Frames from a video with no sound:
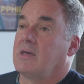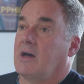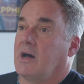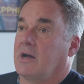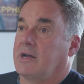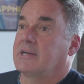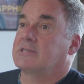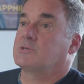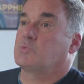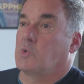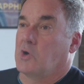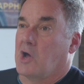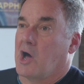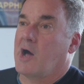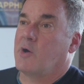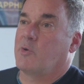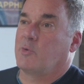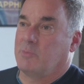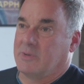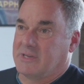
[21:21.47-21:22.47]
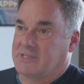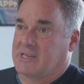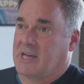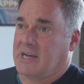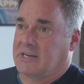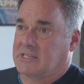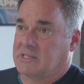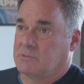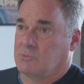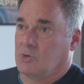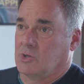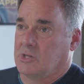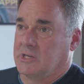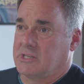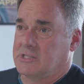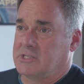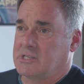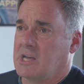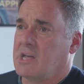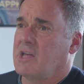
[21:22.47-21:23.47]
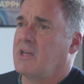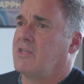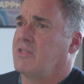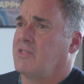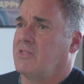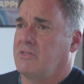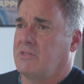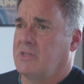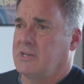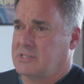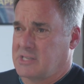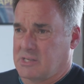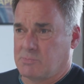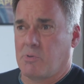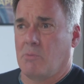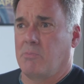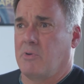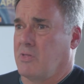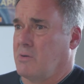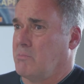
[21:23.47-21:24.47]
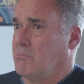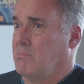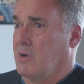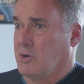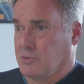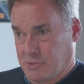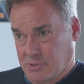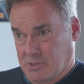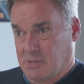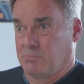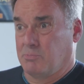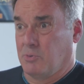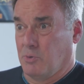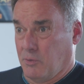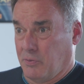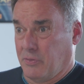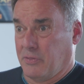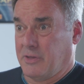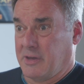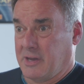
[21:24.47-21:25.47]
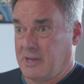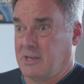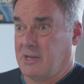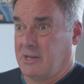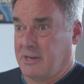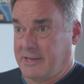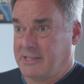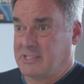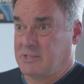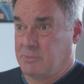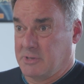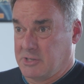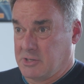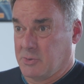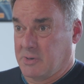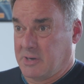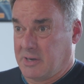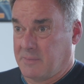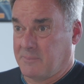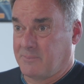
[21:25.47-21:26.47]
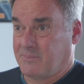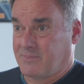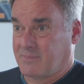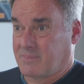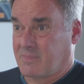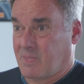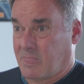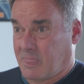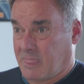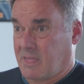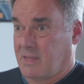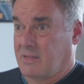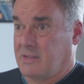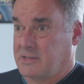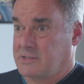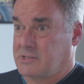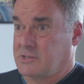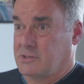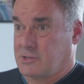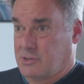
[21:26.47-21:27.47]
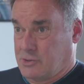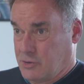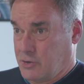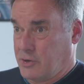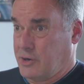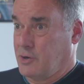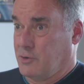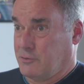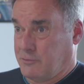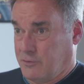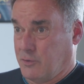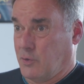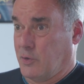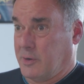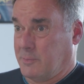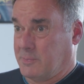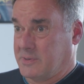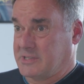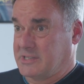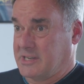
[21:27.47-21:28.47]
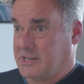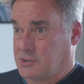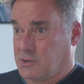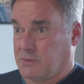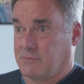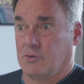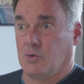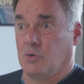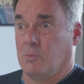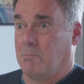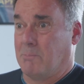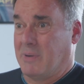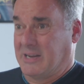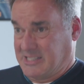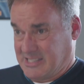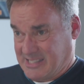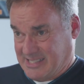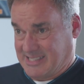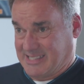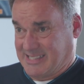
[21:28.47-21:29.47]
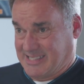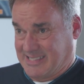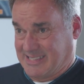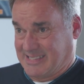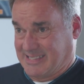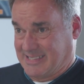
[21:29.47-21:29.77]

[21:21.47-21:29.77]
I guess what I would be saying to them all is, this is probably the most important thing you need to be doing. Mm-hmm. This is 30 or 40% of your budget.